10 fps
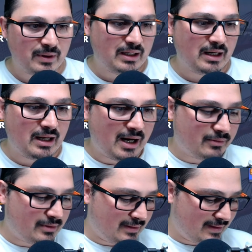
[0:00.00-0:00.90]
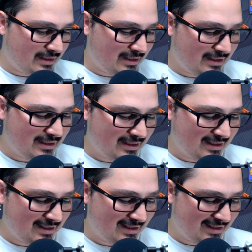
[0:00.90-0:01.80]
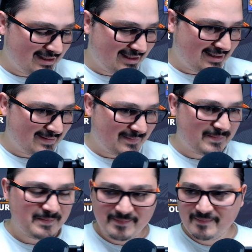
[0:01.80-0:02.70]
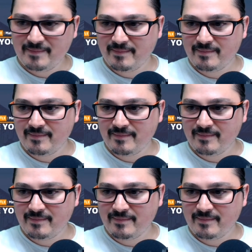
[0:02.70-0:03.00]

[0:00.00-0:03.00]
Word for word: Yeah. My out. advice would be to choose a hobby that you already know